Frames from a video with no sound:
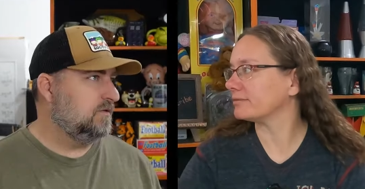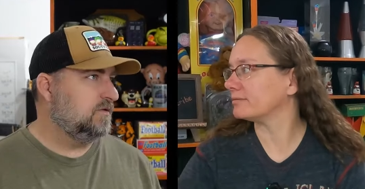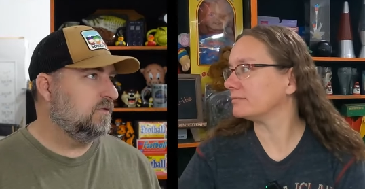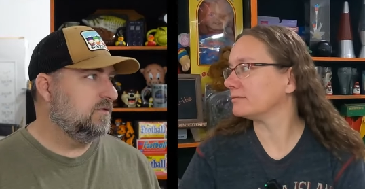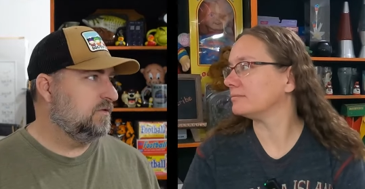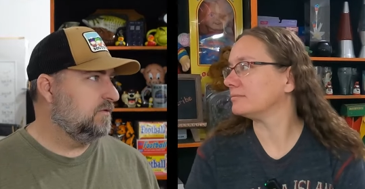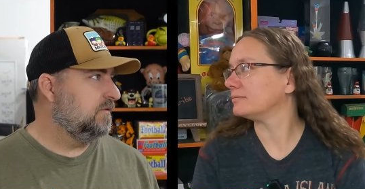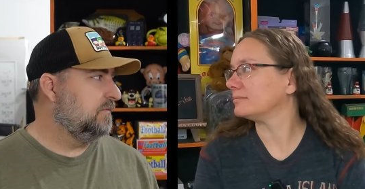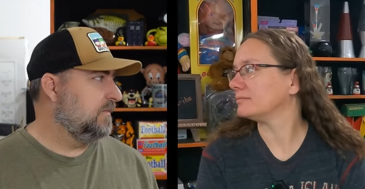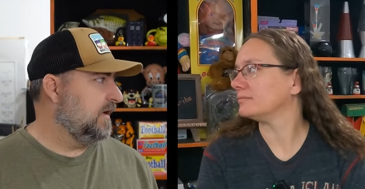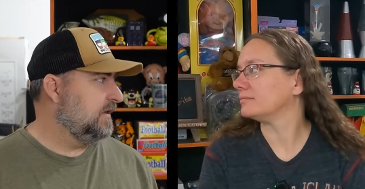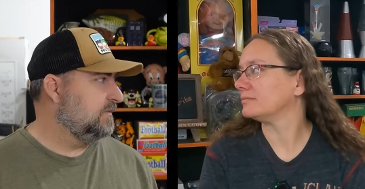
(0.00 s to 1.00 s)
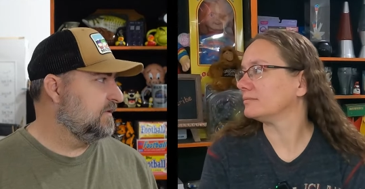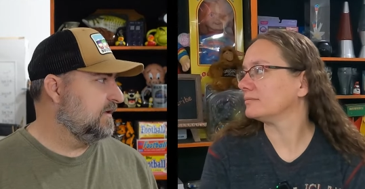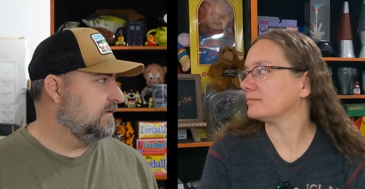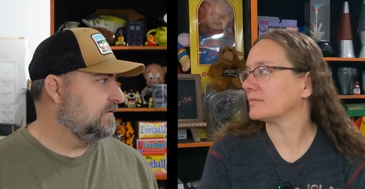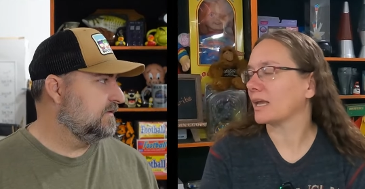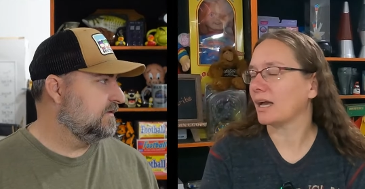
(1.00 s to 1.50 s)
Speaker 1: You sold two of them by
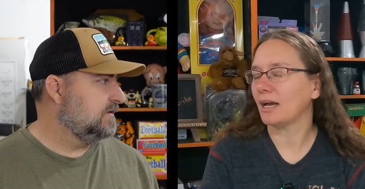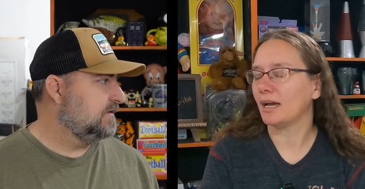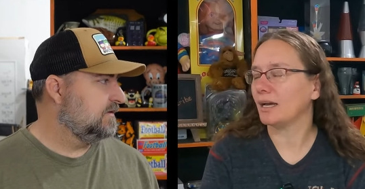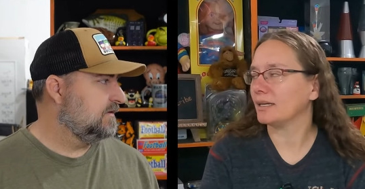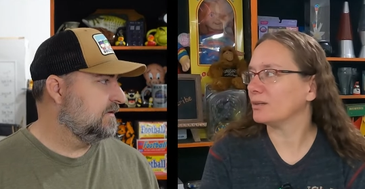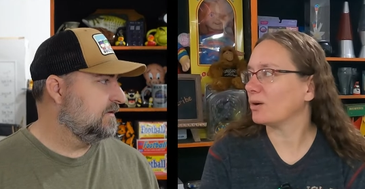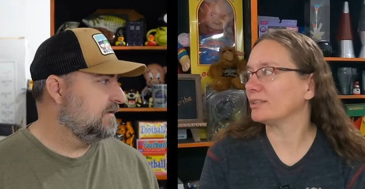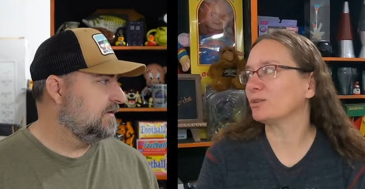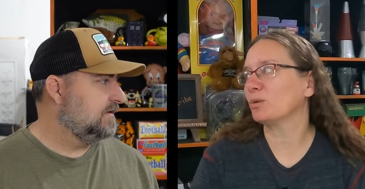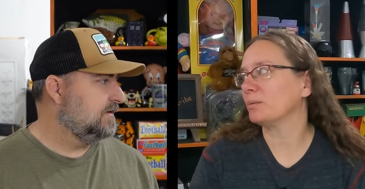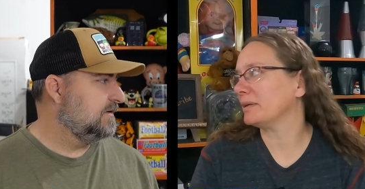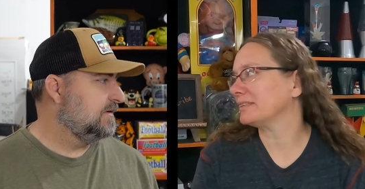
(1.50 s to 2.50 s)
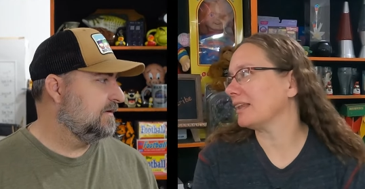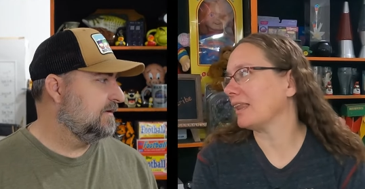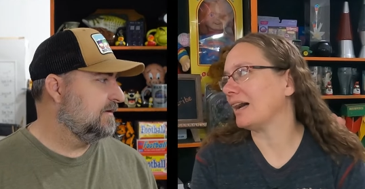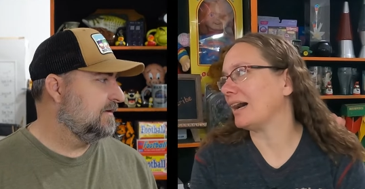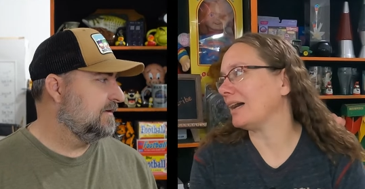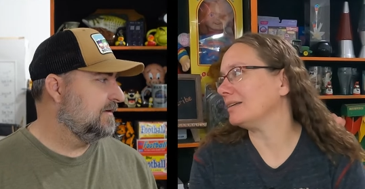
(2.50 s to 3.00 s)
themselves.
Speaker 2: No, I sold them as a
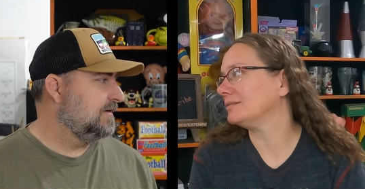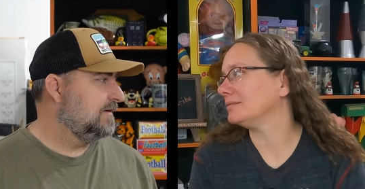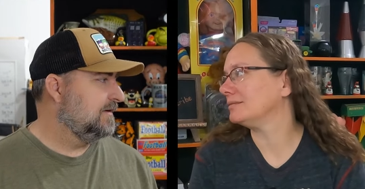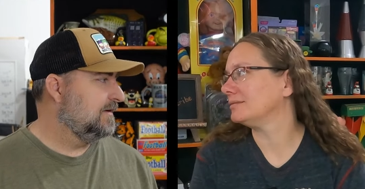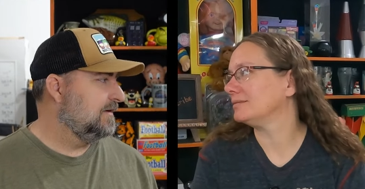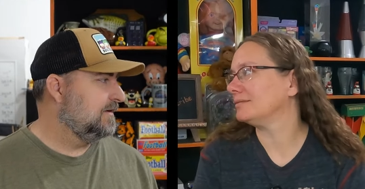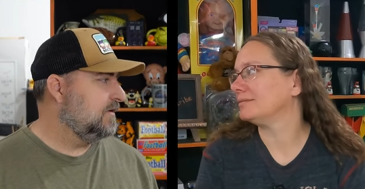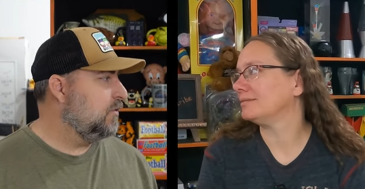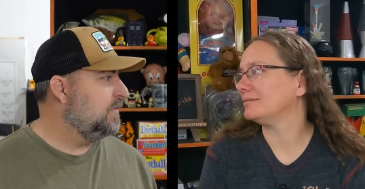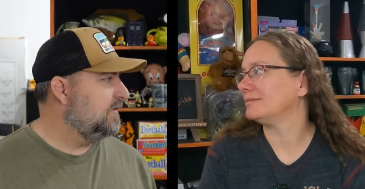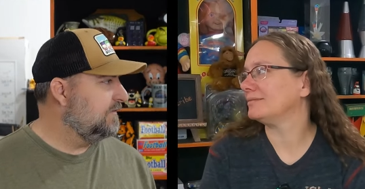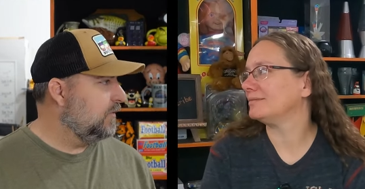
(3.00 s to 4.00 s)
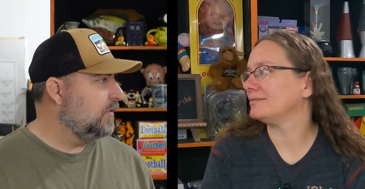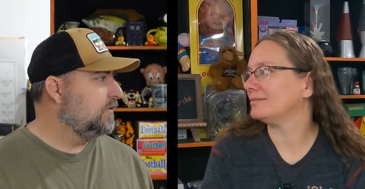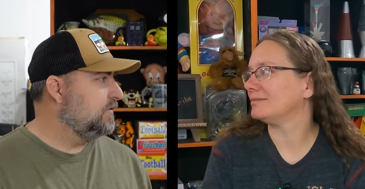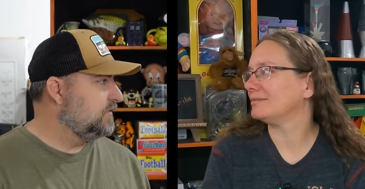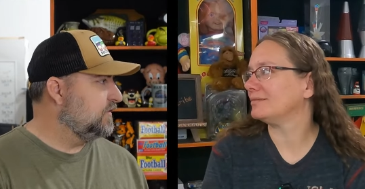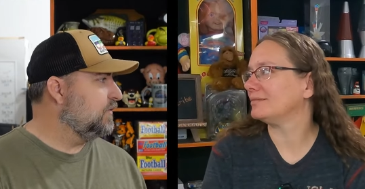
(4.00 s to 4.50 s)
lot.
Speaker 1: No,
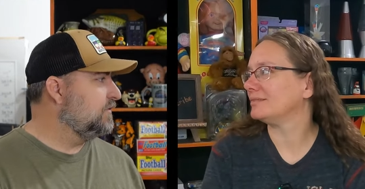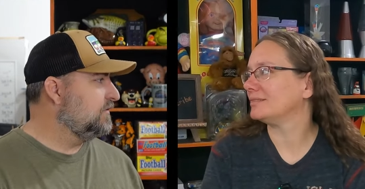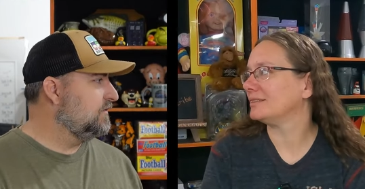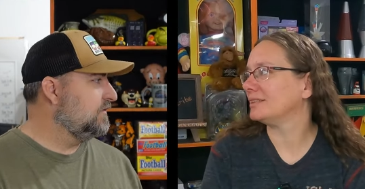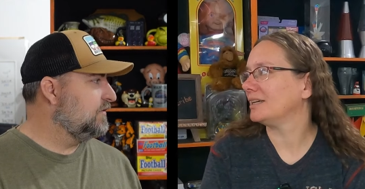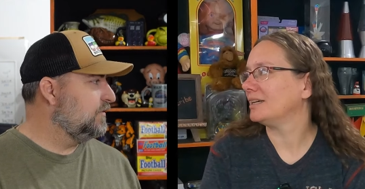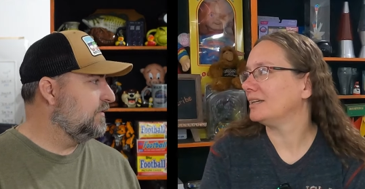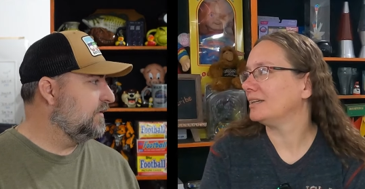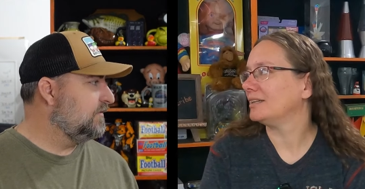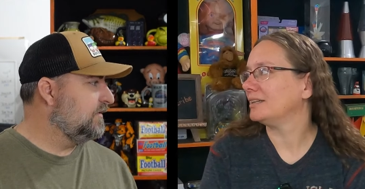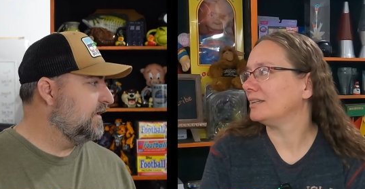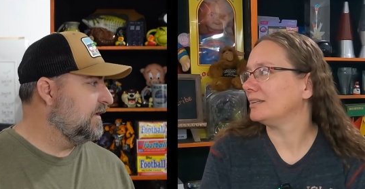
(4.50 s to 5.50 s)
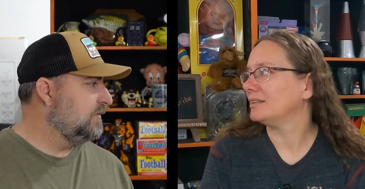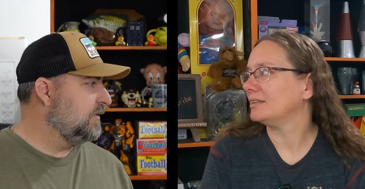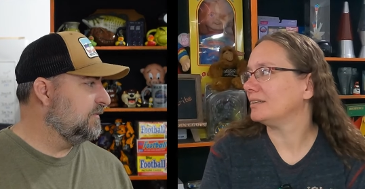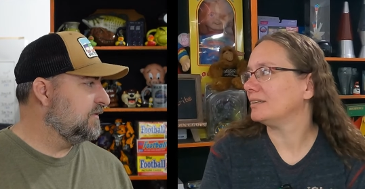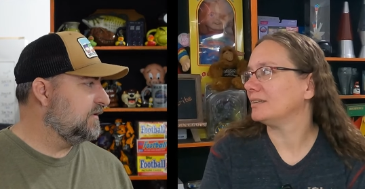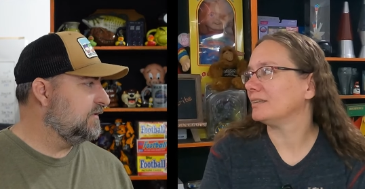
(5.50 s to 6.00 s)
before you sold two of the 3D
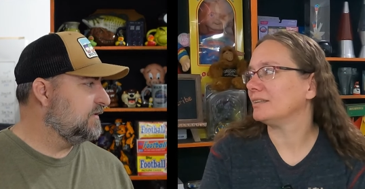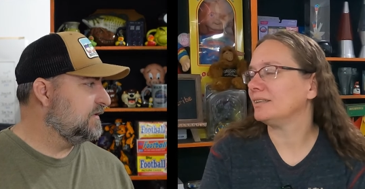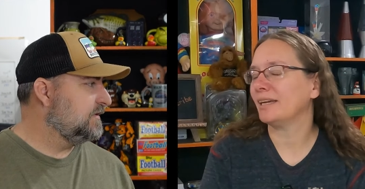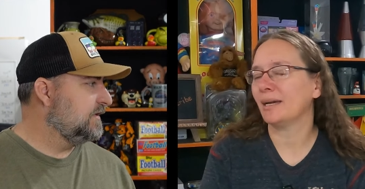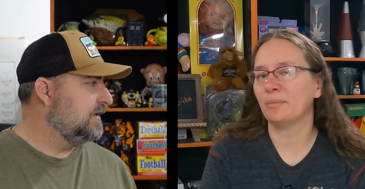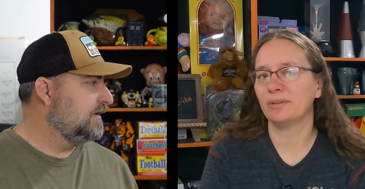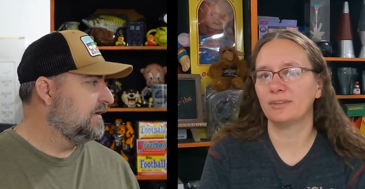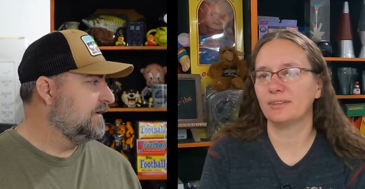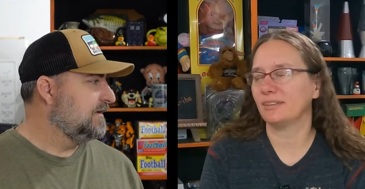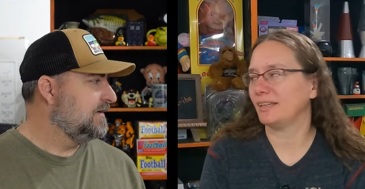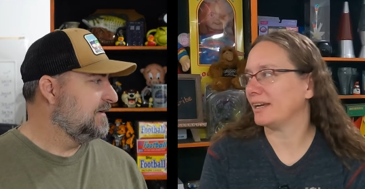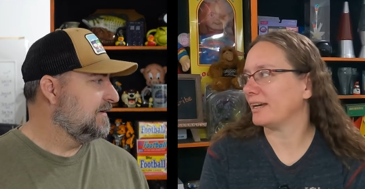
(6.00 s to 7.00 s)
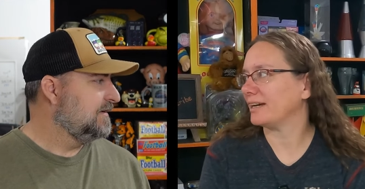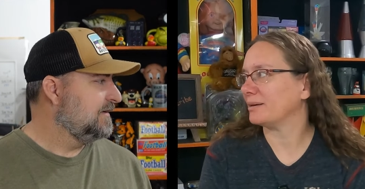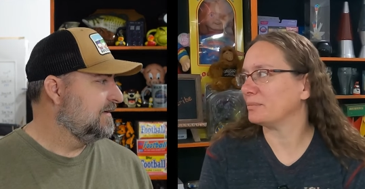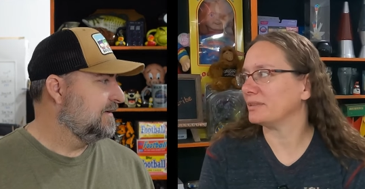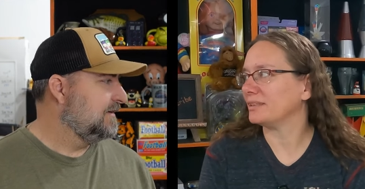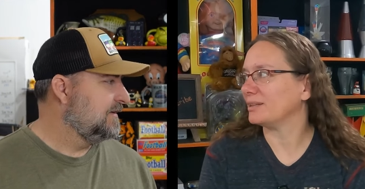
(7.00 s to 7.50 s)
emblem shirts.
Speaker 2: Yeah, but
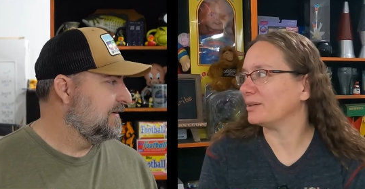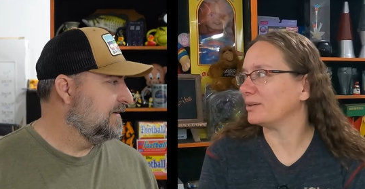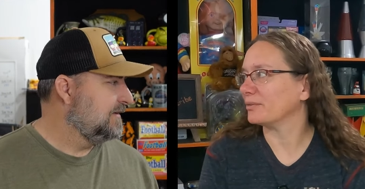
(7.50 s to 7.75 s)
no.